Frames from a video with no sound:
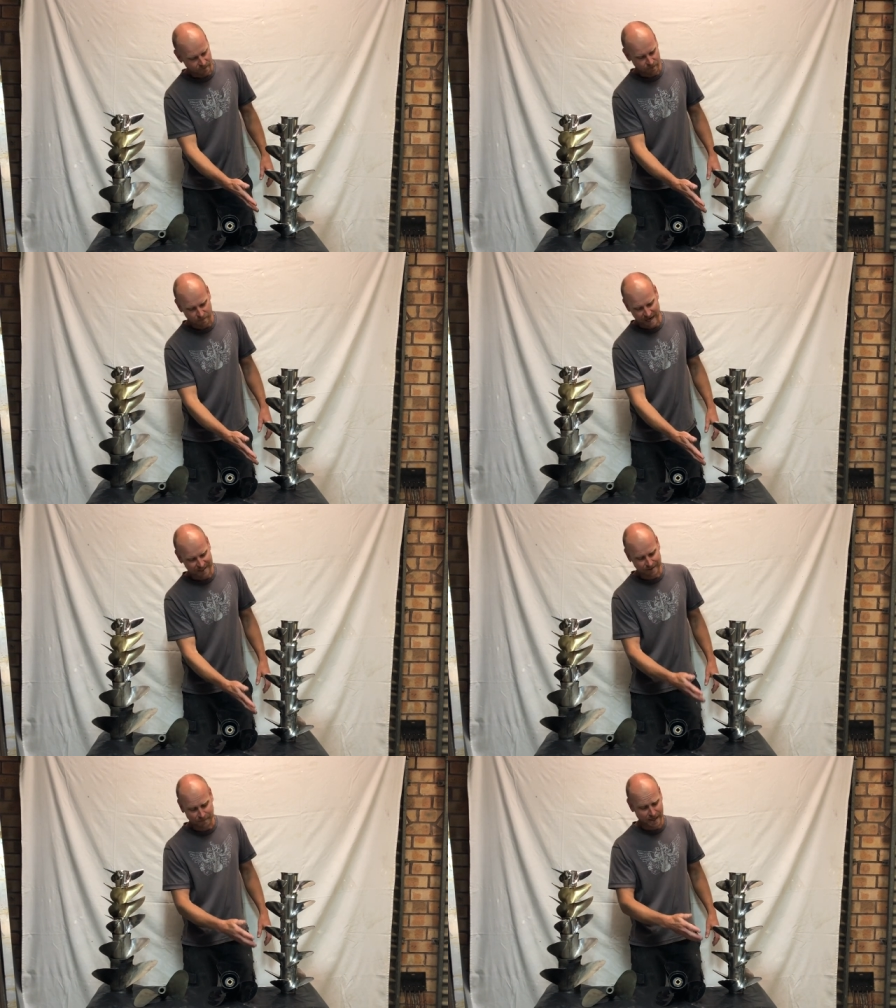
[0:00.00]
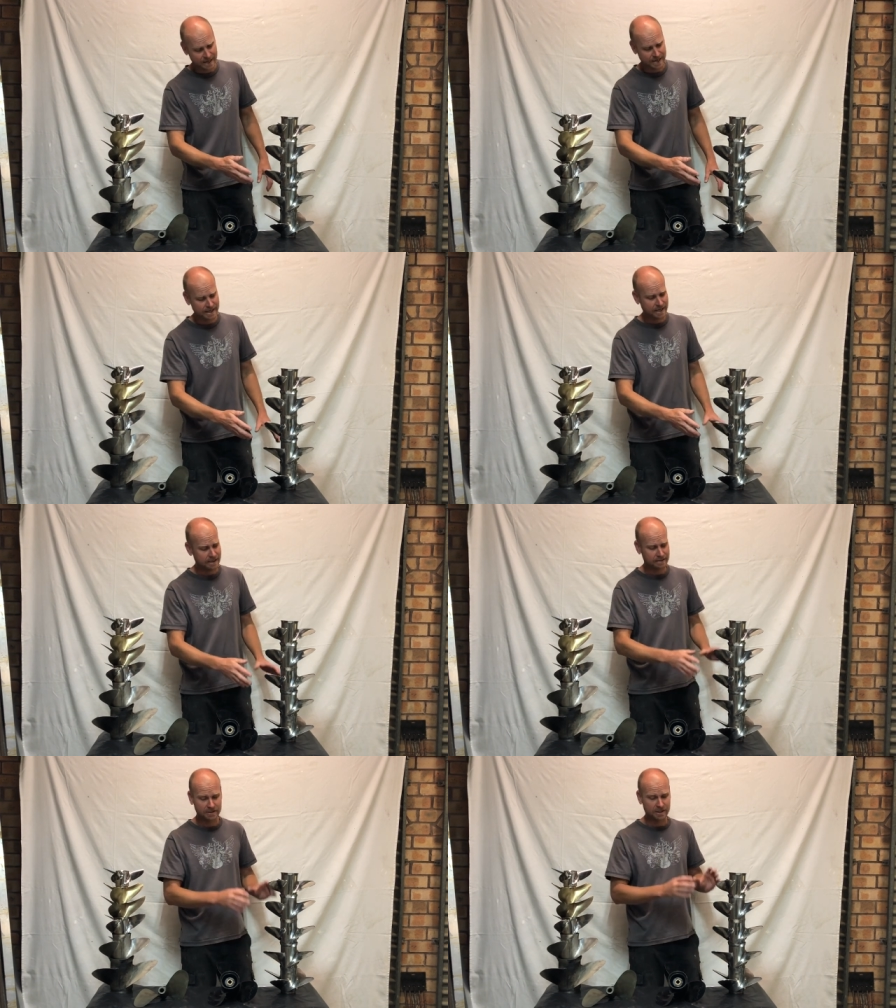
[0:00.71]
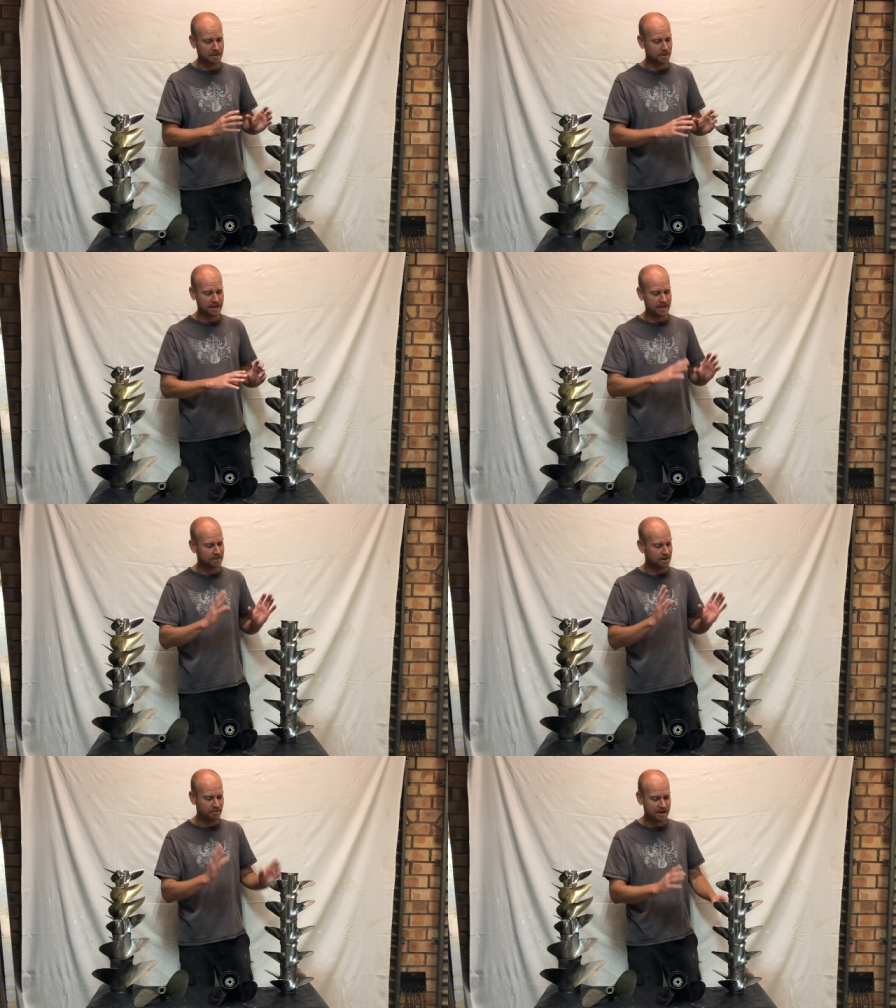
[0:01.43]
max speed,
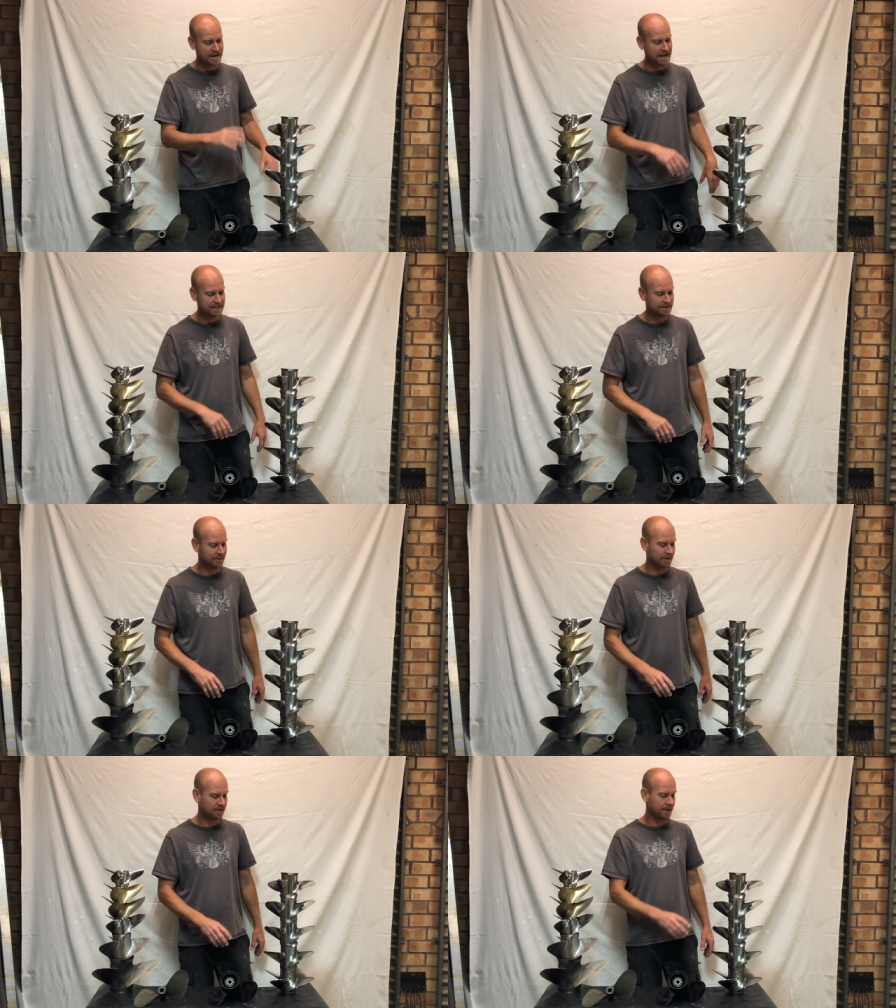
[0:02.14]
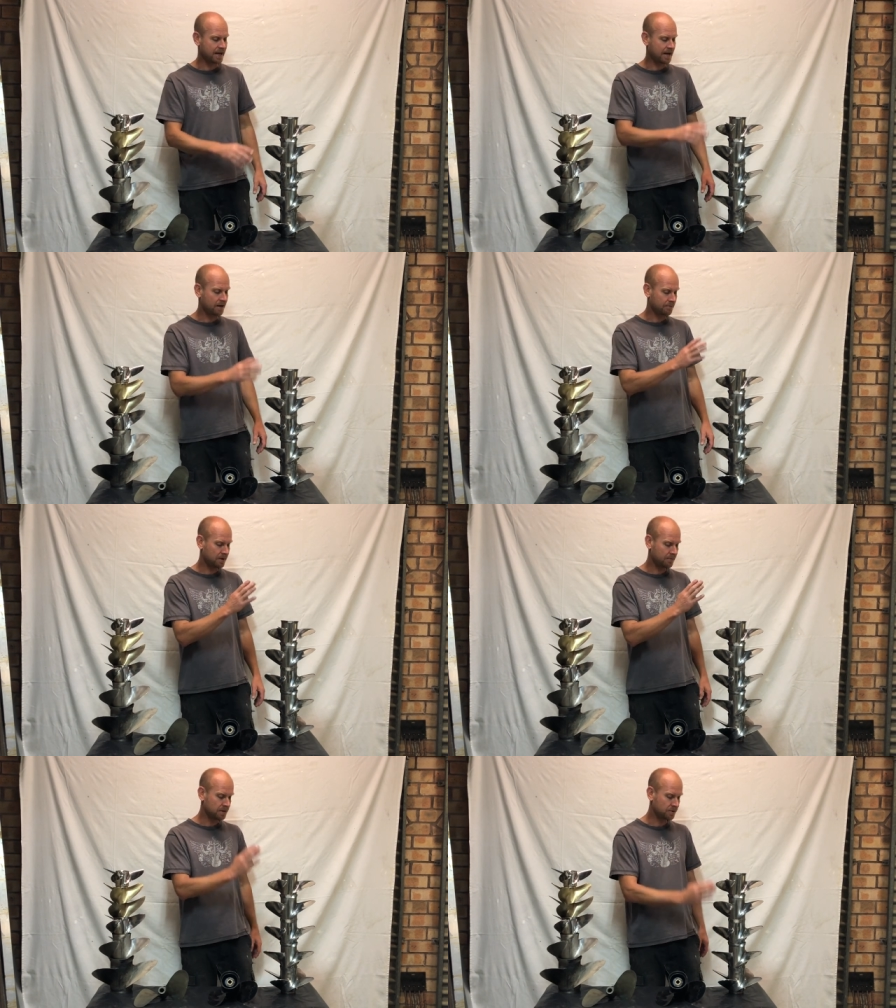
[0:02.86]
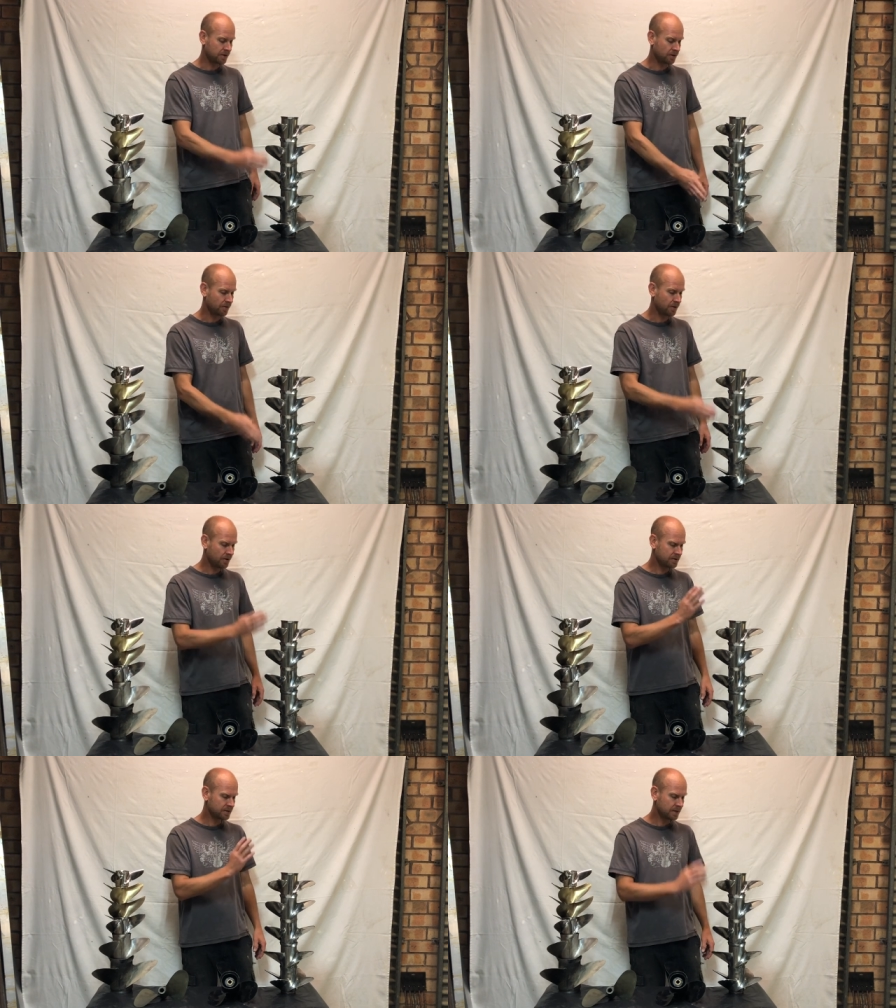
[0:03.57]
GPS readouts, everything like that I'm going to be doing on
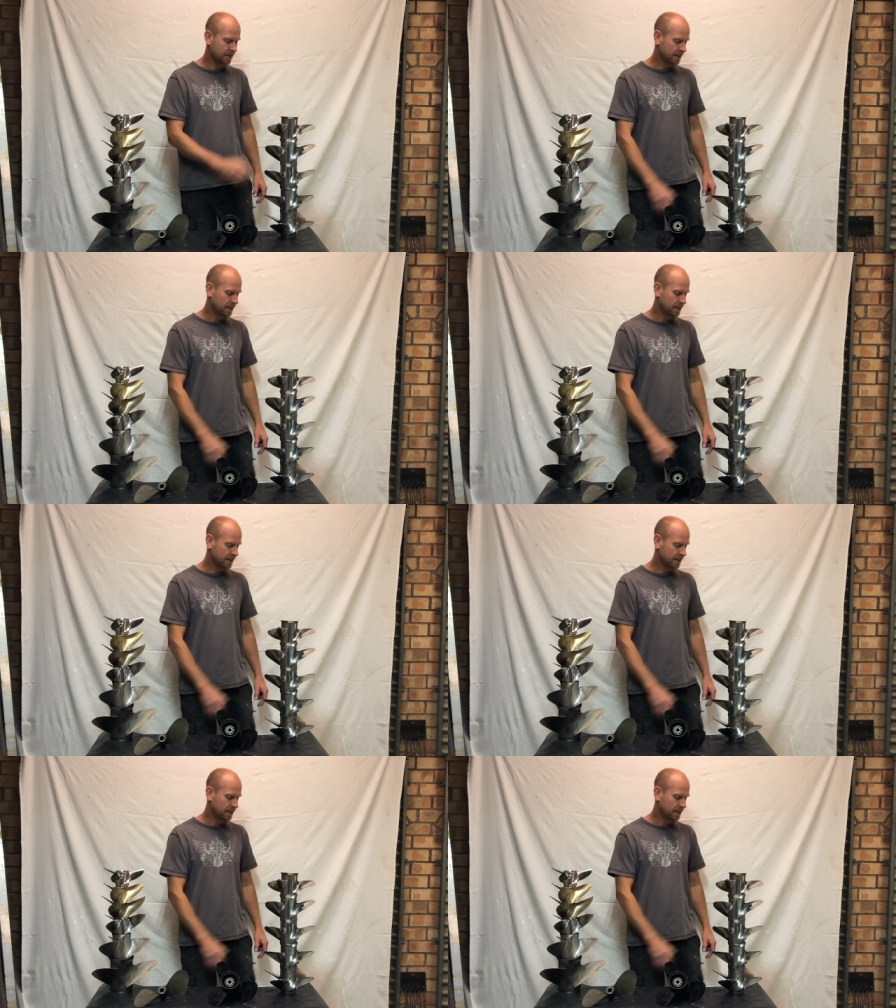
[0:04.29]
those.